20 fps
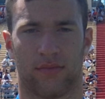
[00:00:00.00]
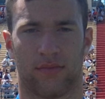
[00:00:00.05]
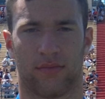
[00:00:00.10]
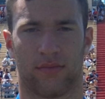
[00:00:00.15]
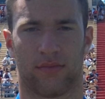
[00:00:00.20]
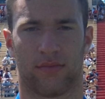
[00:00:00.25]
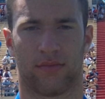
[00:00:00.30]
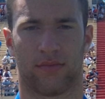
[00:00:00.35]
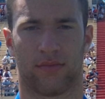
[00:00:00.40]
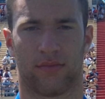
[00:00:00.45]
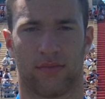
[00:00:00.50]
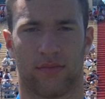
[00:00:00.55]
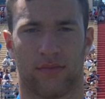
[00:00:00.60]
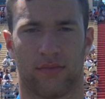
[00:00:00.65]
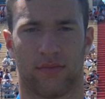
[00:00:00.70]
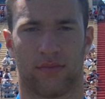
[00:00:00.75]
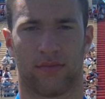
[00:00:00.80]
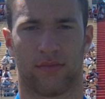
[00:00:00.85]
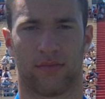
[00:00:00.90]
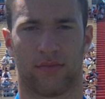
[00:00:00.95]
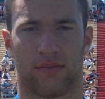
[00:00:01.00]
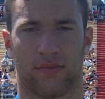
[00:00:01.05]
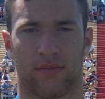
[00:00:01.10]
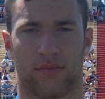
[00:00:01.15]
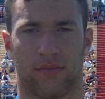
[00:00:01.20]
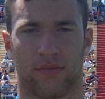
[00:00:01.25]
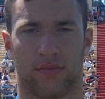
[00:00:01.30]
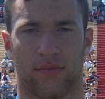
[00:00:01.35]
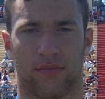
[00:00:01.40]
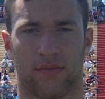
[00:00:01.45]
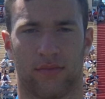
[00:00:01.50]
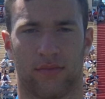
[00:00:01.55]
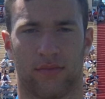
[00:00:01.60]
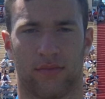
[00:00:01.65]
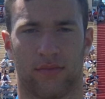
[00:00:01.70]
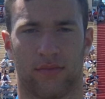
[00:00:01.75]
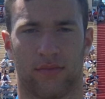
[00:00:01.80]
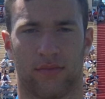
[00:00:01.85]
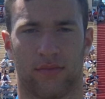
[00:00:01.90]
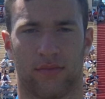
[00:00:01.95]

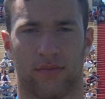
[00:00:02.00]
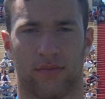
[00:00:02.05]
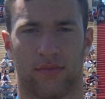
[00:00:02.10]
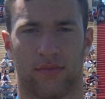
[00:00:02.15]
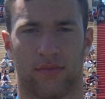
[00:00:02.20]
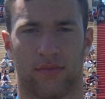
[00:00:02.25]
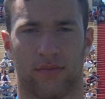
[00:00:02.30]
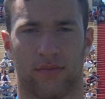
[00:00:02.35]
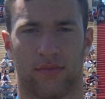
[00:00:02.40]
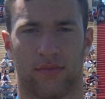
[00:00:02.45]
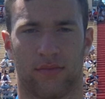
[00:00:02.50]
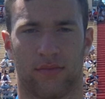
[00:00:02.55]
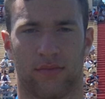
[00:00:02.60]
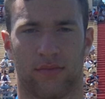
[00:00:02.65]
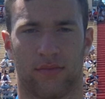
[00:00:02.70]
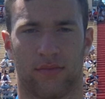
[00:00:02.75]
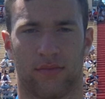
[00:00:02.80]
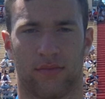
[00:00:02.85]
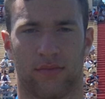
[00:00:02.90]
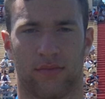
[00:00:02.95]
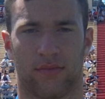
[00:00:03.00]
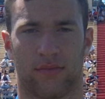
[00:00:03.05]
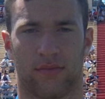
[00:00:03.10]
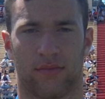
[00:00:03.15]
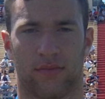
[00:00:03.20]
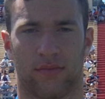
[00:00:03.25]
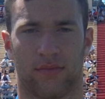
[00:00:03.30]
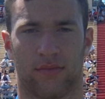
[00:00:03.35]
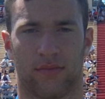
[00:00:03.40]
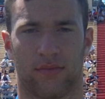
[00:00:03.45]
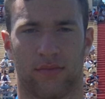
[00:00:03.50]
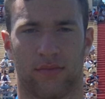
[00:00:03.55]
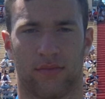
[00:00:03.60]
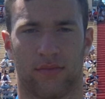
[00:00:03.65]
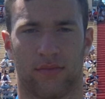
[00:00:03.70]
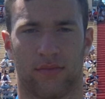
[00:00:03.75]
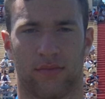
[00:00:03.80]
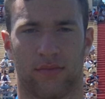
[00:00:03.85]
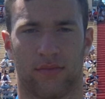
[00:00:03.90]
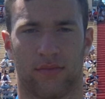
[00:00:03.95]

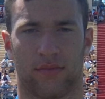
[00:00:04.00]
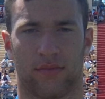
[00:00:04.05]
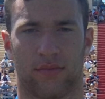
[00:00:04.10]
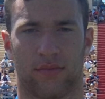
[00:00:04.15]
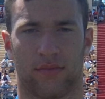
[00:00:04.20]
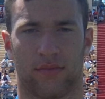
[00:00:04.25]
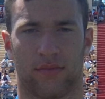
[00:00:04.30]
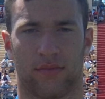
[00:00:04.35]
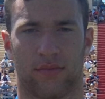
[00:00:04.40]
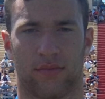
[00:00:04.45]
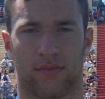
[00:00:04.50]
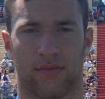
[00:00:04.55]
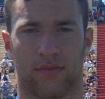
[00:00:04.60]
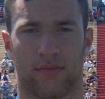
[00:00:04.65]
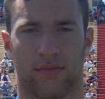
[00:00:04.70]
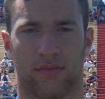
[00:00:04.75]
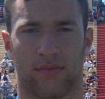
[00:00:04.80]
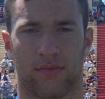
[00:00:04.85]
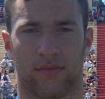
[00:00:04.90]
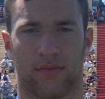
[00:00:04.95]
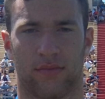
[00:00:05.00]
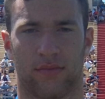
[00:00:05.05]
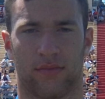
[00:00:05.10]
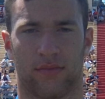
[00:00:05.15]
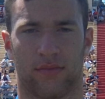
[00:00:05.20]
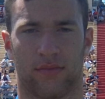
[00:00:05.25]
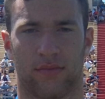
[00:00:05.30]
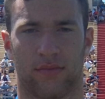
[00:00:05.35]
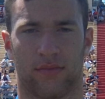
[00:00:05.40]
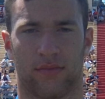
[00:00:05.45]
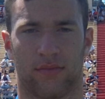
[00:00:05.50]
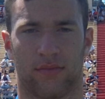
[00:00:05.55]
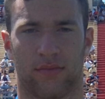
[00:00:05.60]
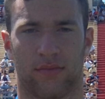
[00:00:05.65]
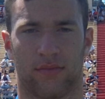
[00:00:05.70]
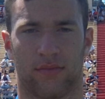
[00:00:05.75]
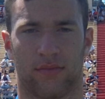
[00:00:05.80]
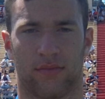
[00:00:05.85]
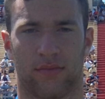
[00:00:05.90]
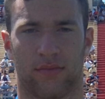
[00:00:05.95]

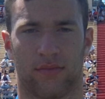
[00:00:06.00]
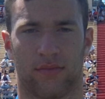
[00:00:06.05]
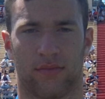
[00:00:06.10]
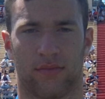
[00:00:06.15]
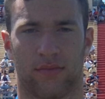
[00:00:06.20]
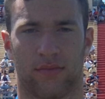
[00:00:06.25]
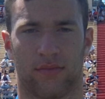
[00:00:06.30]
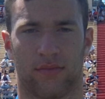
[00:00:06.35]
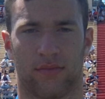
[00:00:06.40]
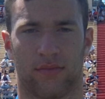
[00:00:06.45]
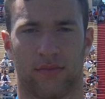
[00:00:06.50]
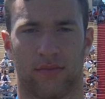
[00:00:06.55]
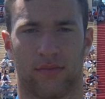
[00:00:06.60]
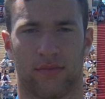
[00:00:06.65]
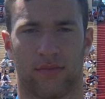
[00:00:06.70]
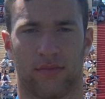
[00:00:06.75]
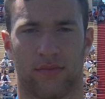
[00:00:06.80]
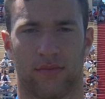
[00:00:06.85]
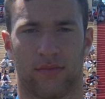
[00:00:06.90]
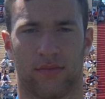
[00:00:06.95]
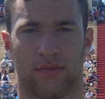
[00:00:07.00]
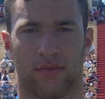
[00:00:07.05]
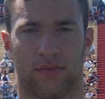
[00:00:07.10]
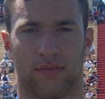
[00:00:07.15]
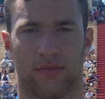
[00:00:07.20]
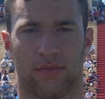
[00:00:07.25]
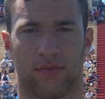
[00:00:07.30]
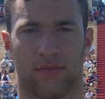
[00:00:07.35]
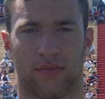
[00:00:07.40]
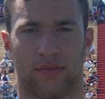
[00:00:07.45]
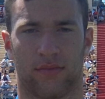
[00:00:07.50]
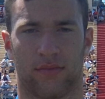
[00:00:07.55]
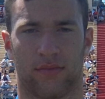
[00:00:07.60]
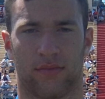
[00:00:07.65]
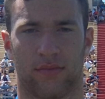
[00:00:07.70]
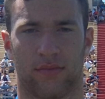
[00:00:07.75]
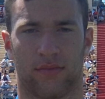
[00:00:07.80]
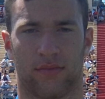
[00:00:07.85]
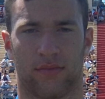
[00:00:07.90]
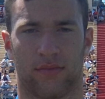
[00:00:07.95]
This is a still picture; no speech is visible.